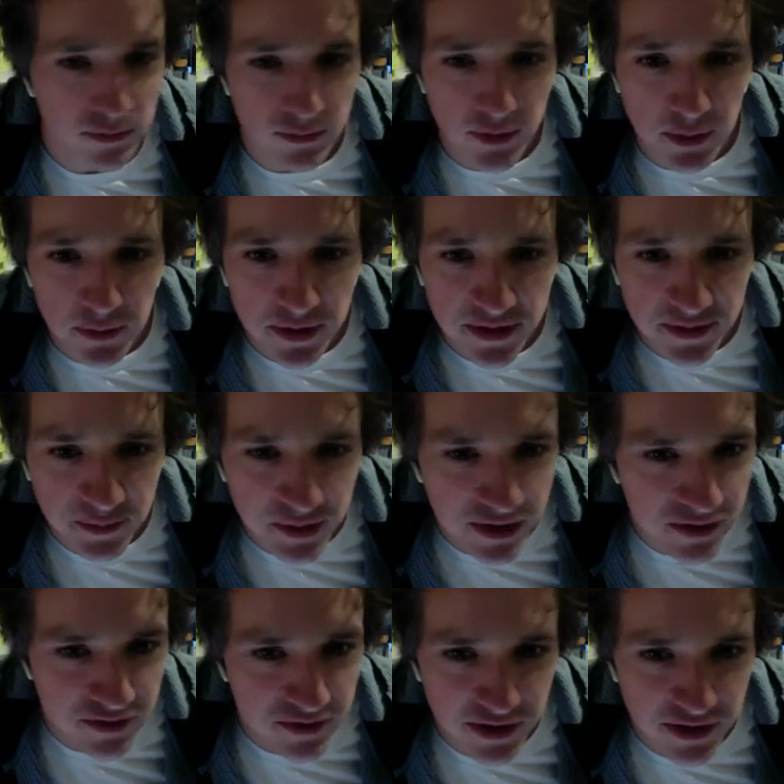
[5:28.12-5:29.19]
Where did my
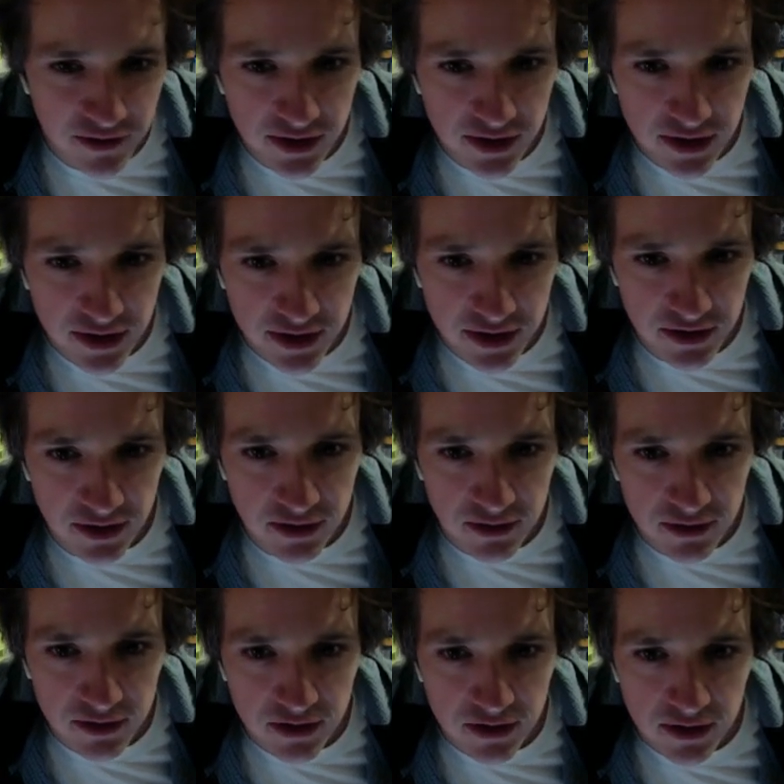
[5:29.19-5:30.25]
lovely green line go?
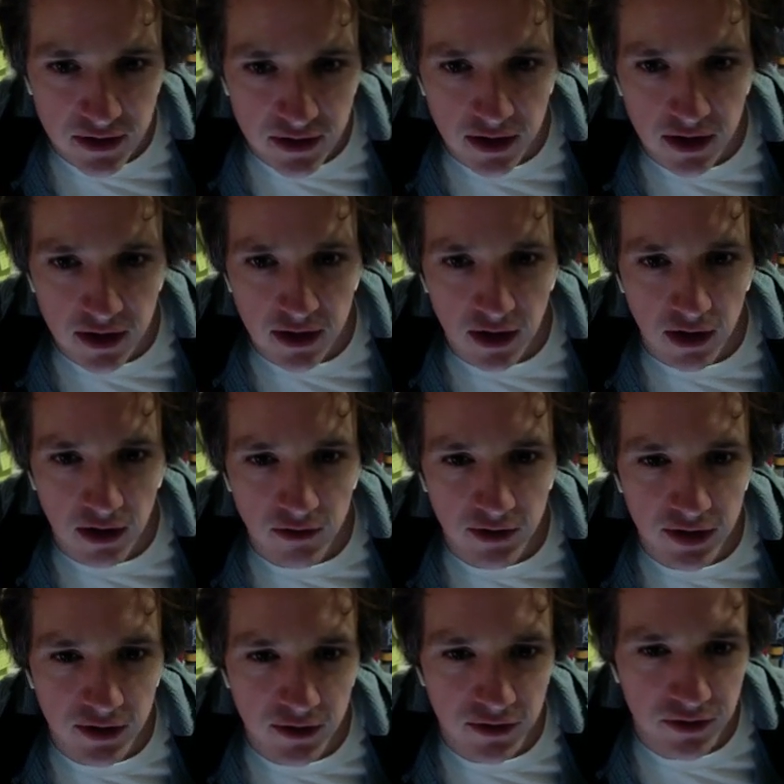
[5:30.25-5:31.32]
Have I
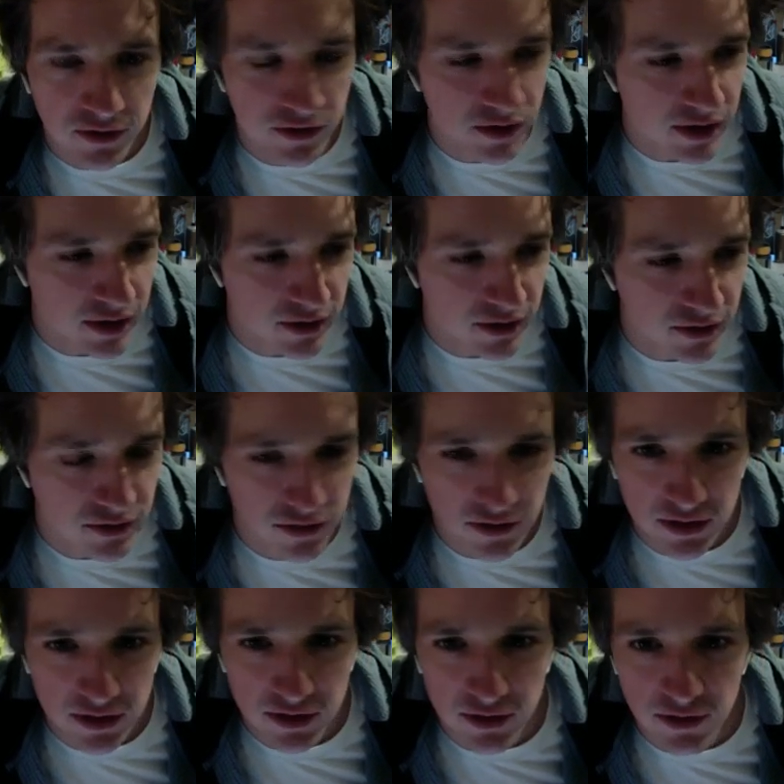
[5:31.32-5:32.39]
got to like
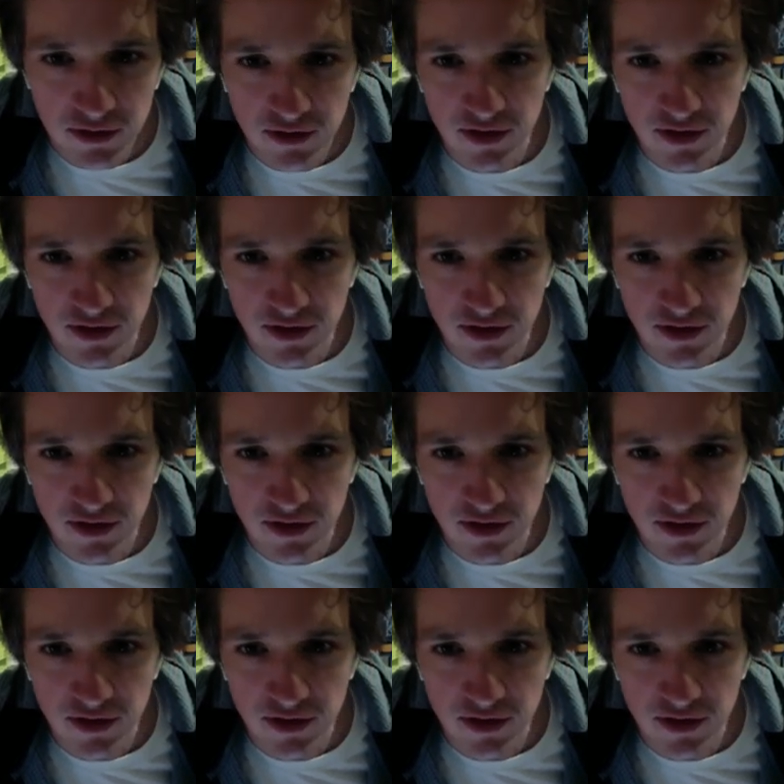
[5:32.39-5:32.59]
secure?